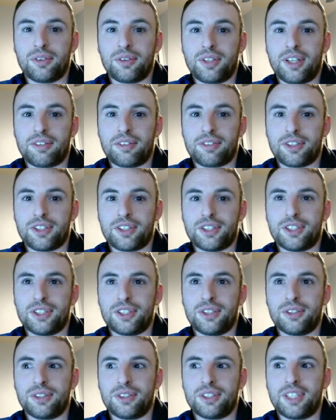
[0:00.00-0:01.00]
without further
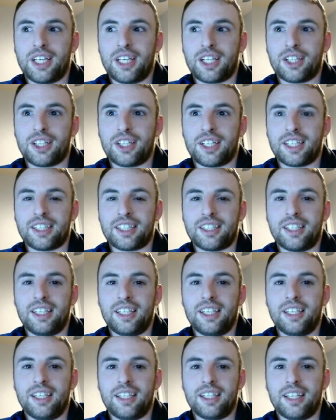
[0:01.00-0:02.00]
ado, take a look at
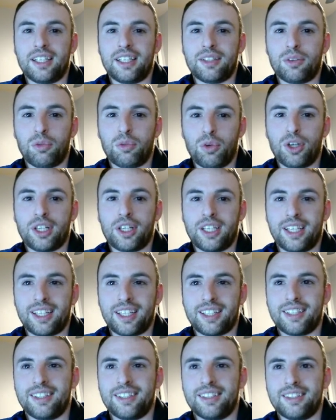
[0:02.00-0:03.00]
the
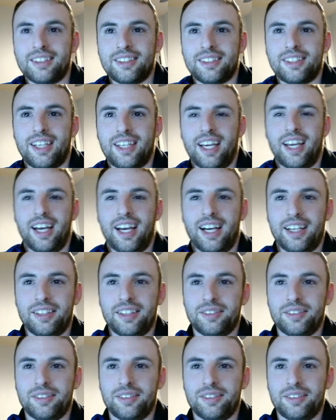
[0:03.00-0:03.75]
working AI.